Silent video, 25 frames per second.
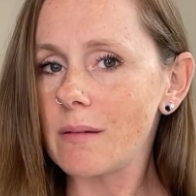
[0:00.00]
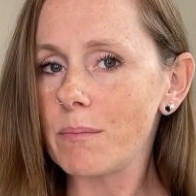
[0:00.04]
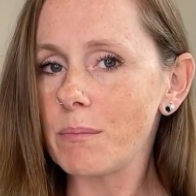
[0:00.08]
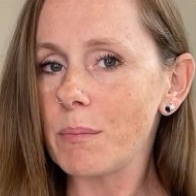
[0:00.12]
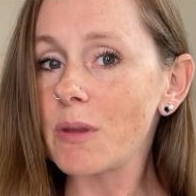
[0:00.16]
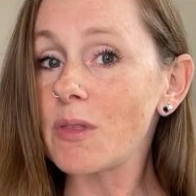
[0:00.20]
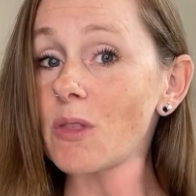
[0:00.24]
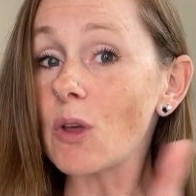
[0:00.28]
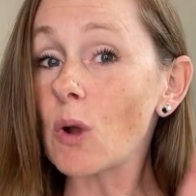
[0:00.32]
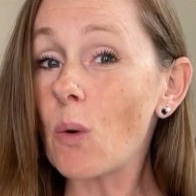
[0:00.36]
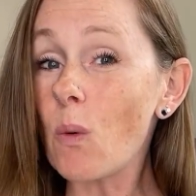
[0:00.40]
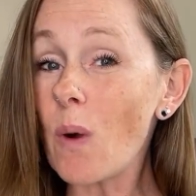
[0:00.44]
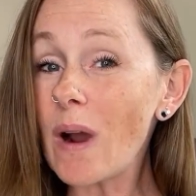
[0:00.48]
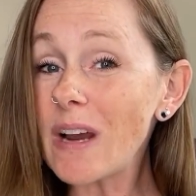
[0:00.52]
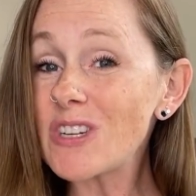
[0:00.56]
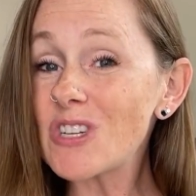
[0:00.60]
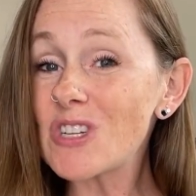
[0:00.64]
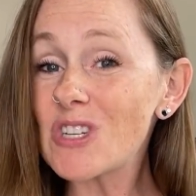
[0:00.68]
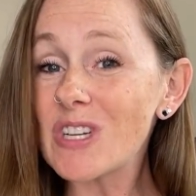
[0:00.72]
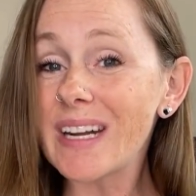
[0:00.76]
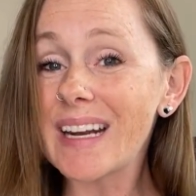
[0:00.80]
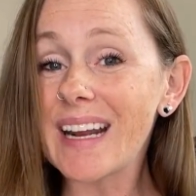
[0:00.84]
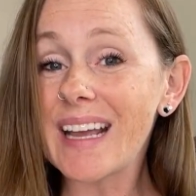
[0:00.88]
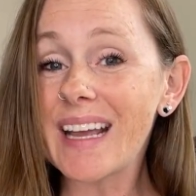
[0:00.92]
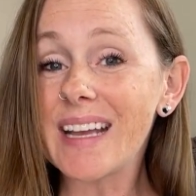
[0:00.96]
But the
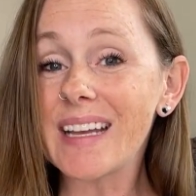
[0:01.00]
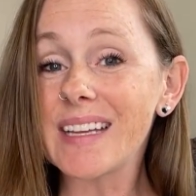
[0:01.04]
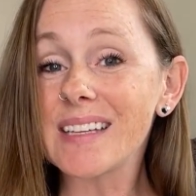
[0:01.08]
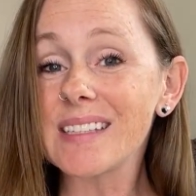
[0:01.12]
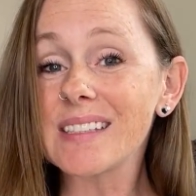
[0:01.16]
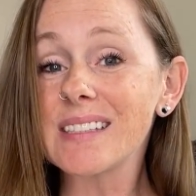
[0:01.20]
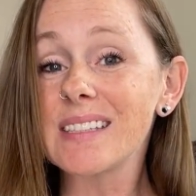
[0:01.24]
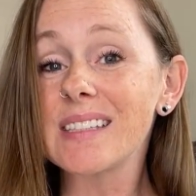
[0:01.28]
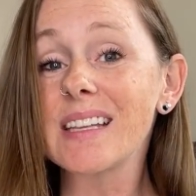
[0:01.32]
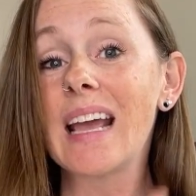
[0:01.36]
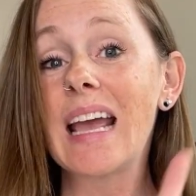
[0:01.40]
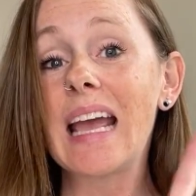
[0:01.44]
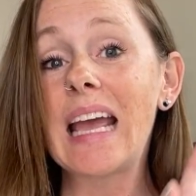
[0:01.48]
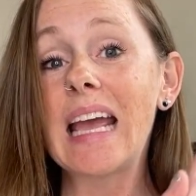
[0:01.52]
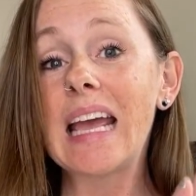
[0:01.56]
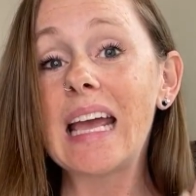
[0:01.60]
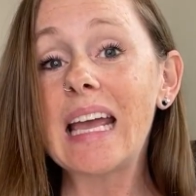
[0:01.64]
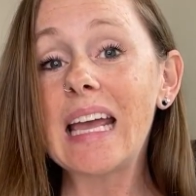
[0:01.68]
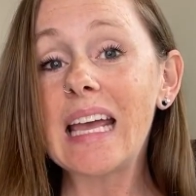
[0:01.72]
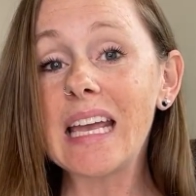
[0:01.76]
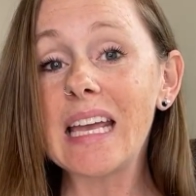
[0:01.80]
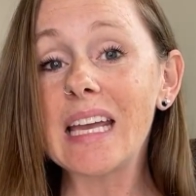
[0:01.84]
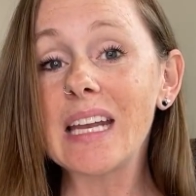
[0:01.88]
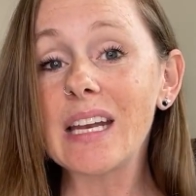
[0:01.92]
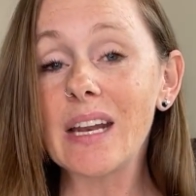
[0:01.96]
question is,
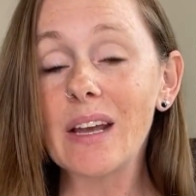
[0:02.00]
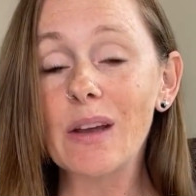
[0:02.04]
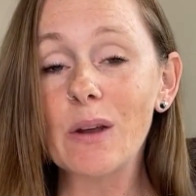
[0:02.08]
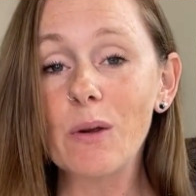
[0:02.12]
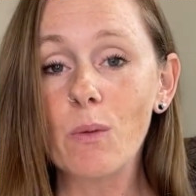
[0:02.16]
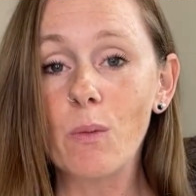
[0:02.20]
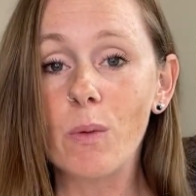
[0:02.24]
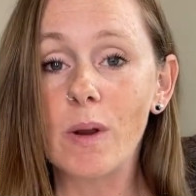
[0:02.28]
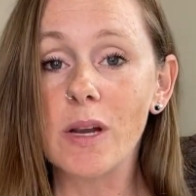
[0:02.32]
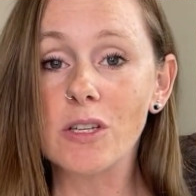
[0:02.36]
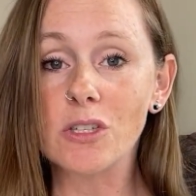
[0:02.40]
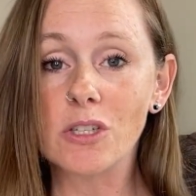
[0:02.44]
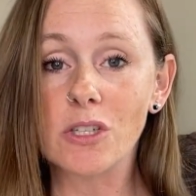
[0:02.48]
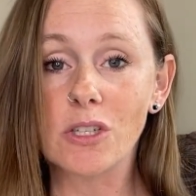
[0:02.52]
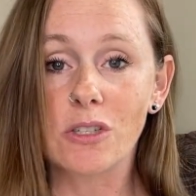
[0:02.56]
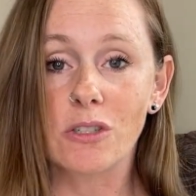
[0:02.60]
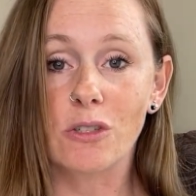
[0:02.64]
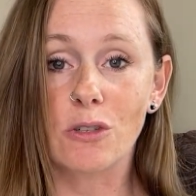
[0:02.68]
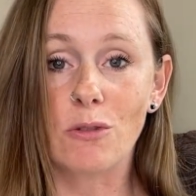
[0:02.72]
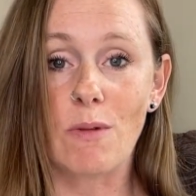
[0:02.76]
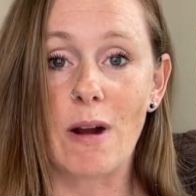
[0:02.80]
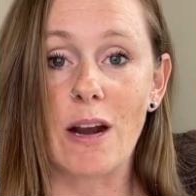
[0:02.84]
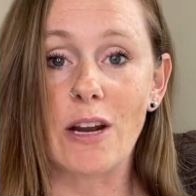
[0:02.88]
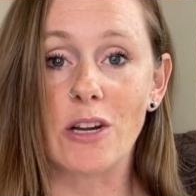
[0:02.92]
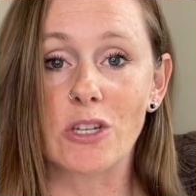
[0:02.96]
in which
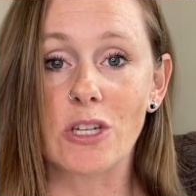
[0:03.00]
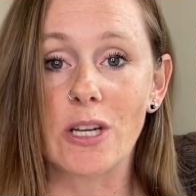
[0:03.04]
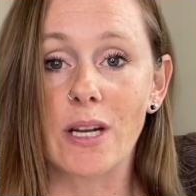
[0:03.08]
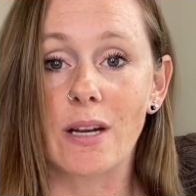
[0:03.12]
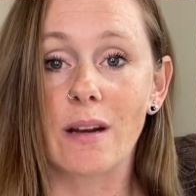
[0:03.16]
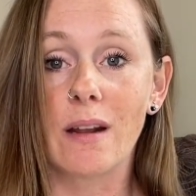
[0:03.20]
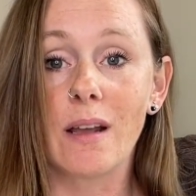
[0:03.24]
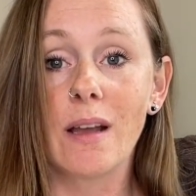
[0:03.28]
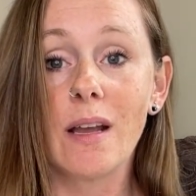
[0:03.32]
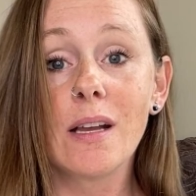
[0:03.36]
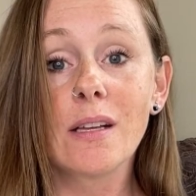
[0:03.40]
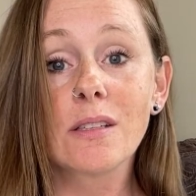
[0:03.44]
direction?